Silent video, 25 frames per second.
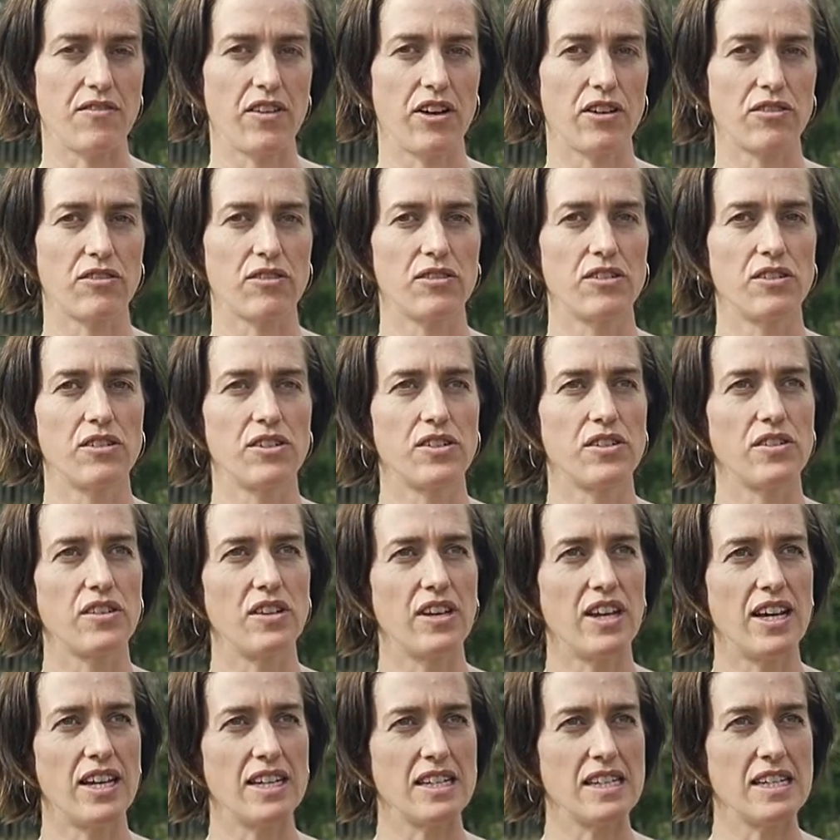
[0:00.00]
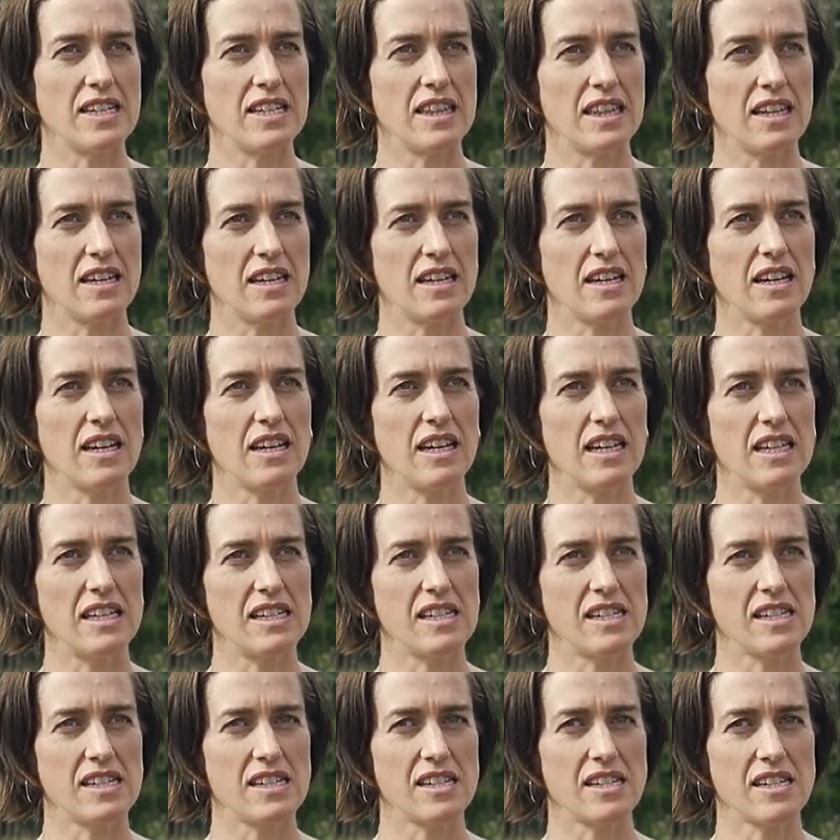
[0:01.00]
agricultural land in the
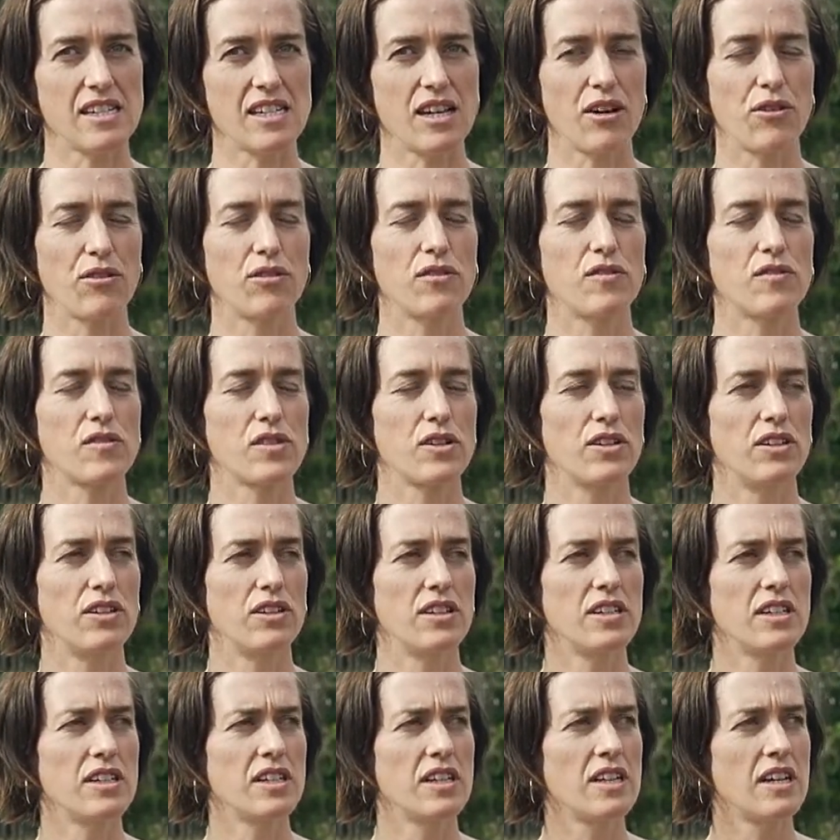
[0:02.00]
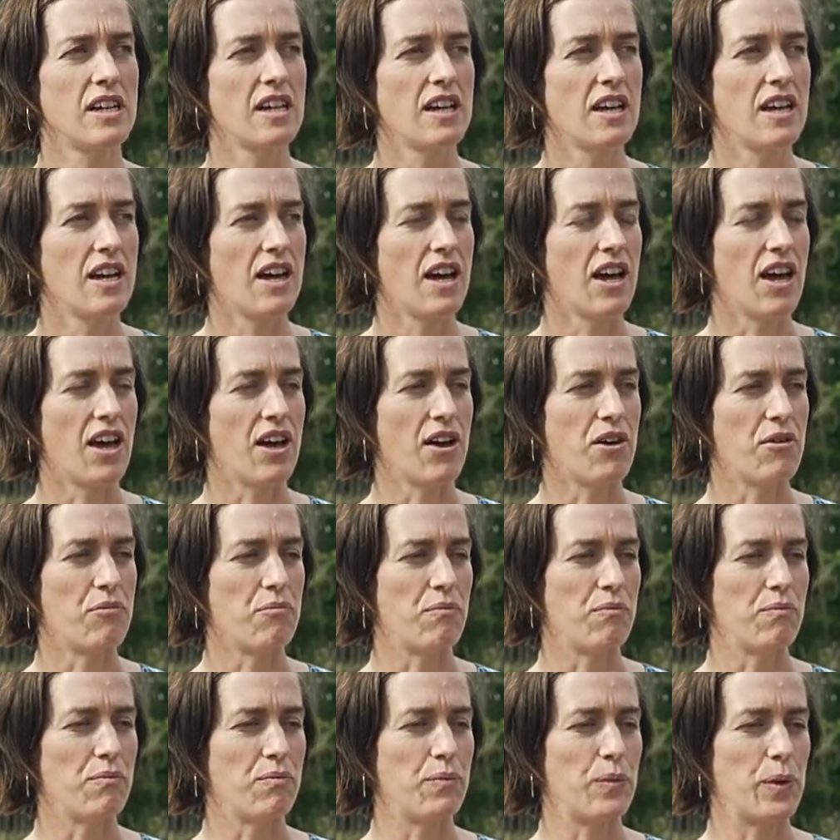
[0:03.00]
east and south of Scotland.
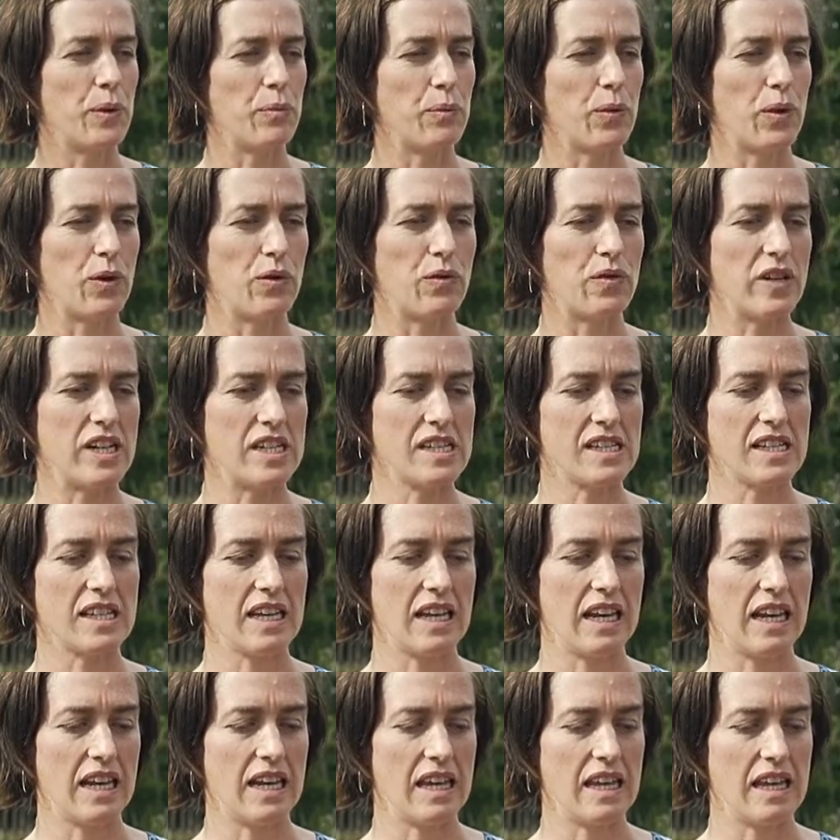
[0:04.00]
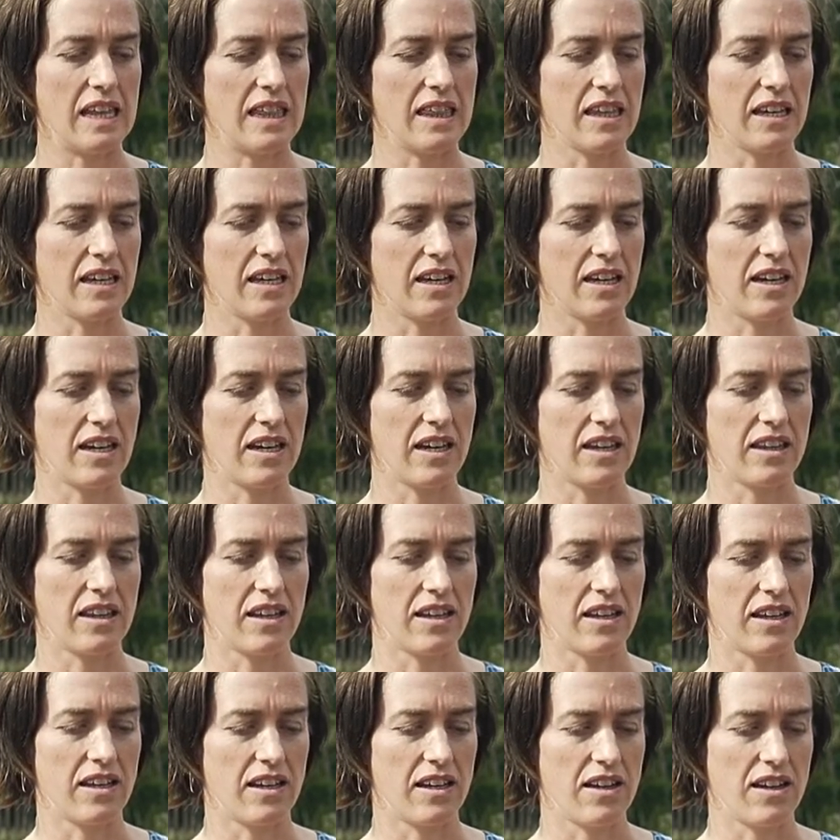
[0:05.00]
Um, but more recently, the,
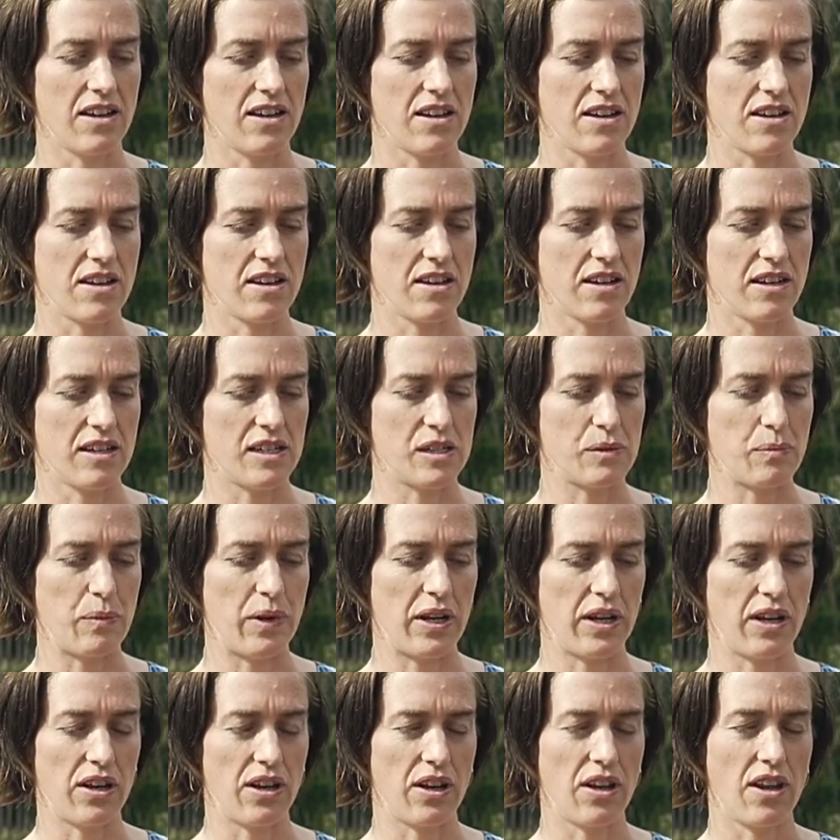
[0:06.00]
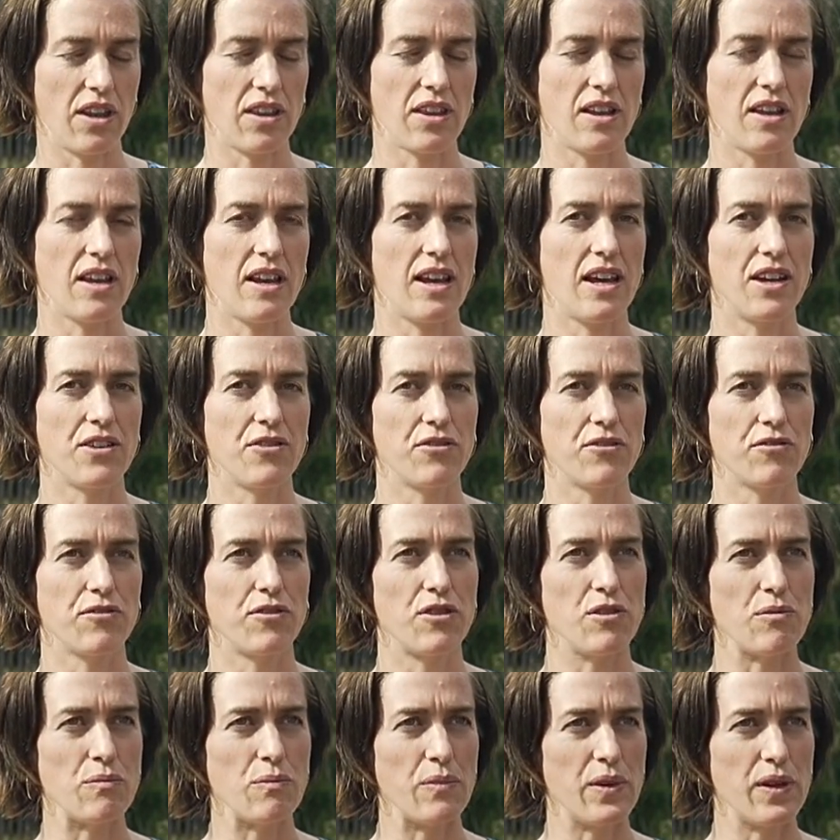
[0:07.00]
the there has been another land
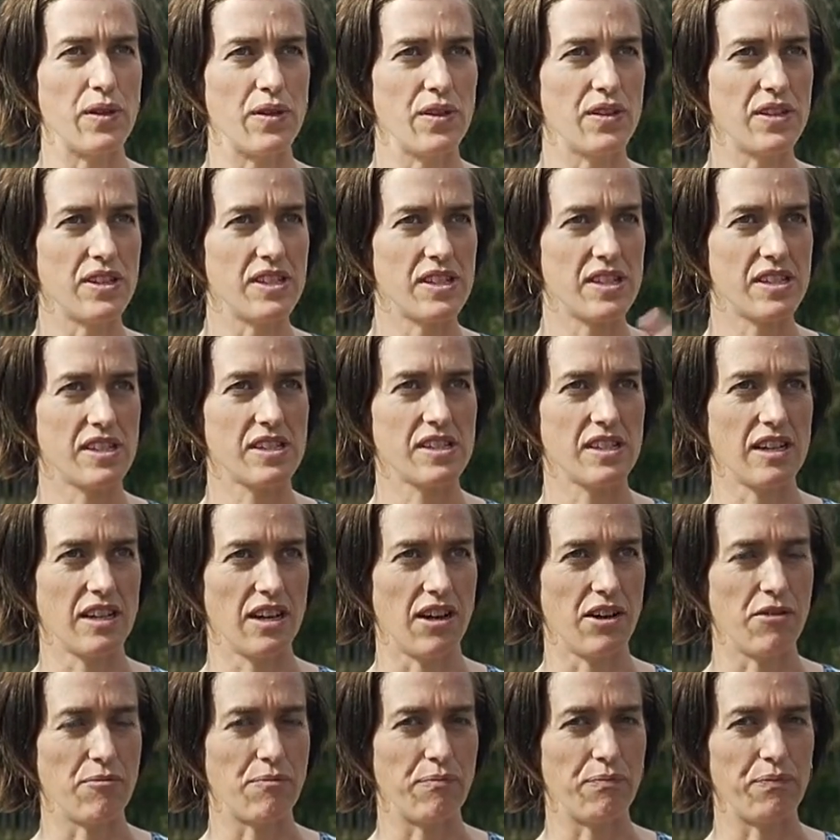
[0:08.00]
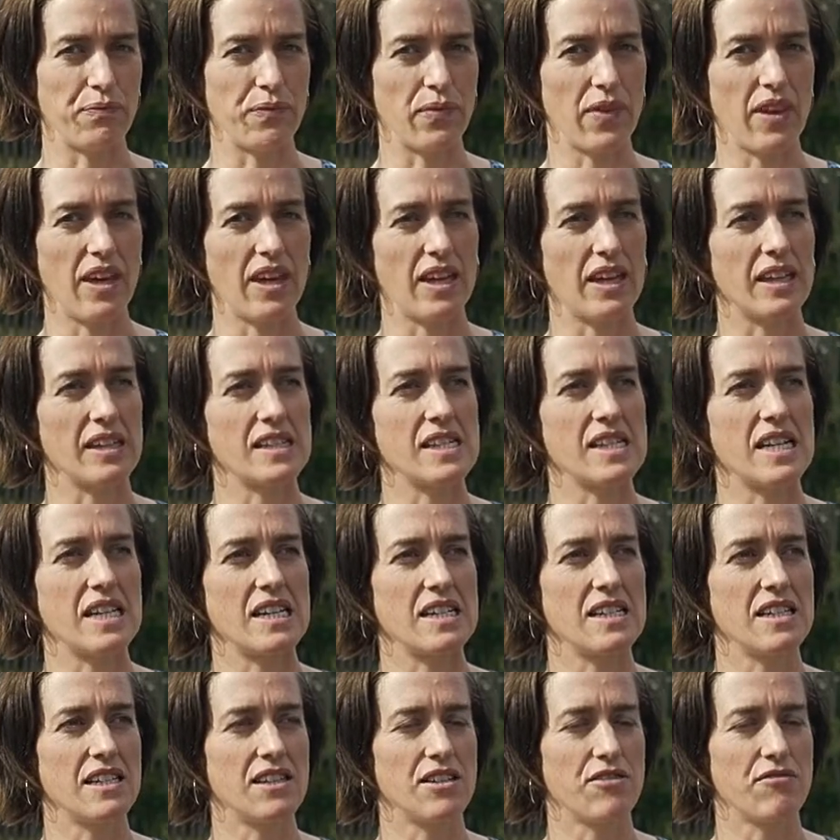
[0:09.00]
reform bill that's um,
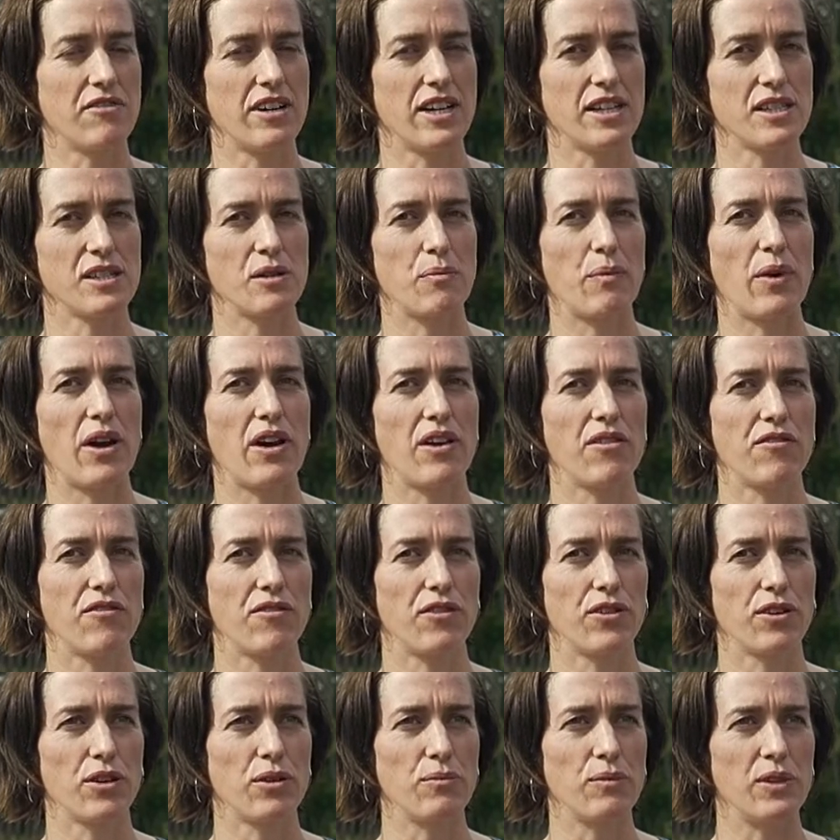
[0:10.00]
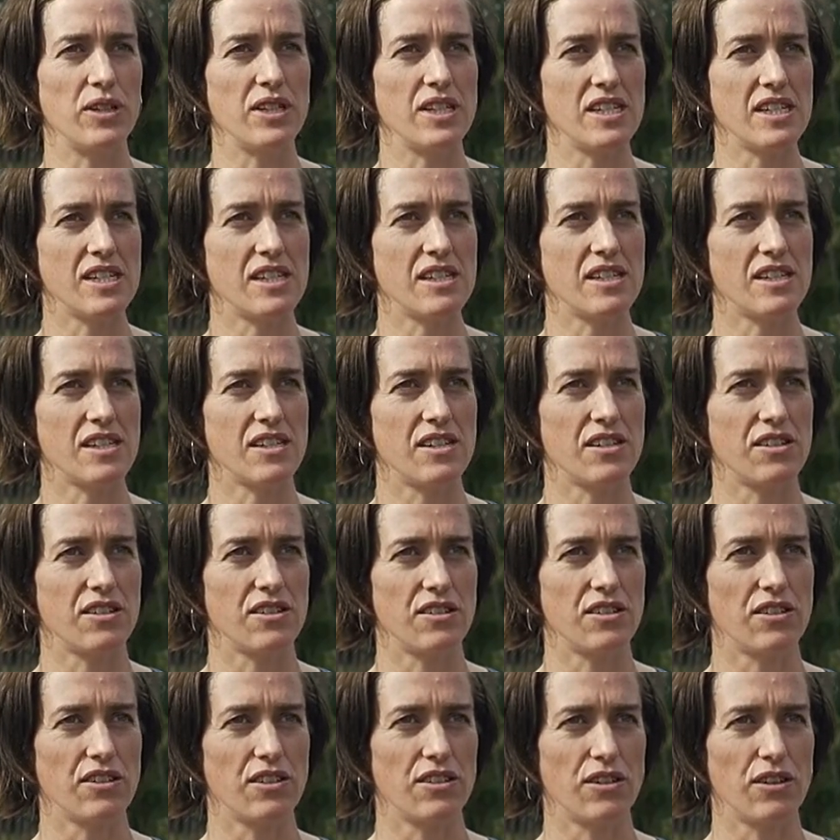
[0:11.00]
extended the right to buy for communities to
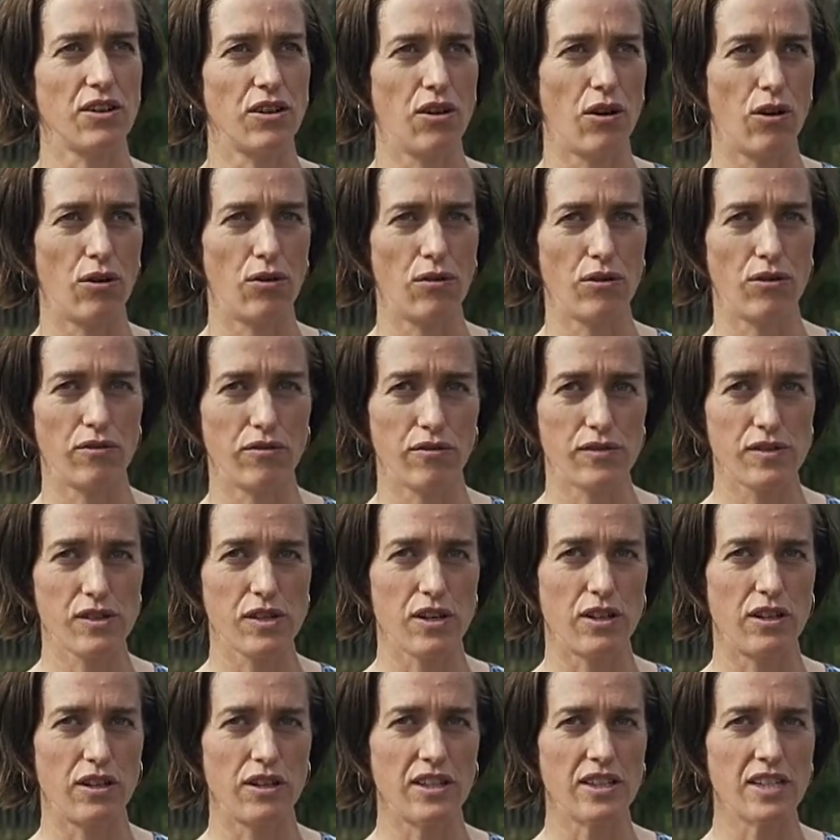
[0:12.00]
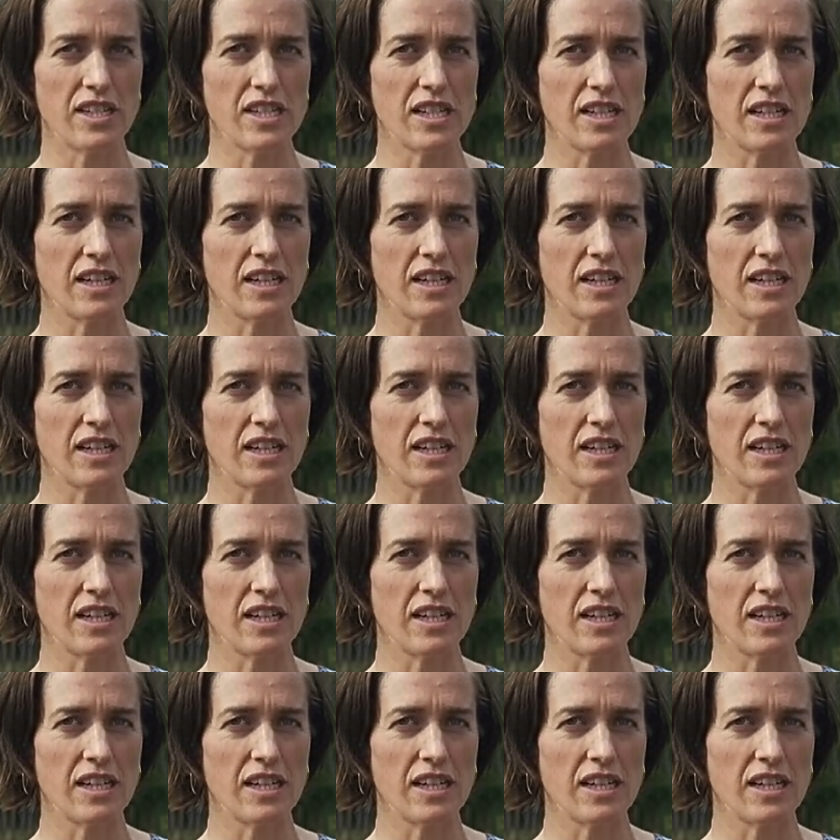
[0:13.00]
the whole of Scotland.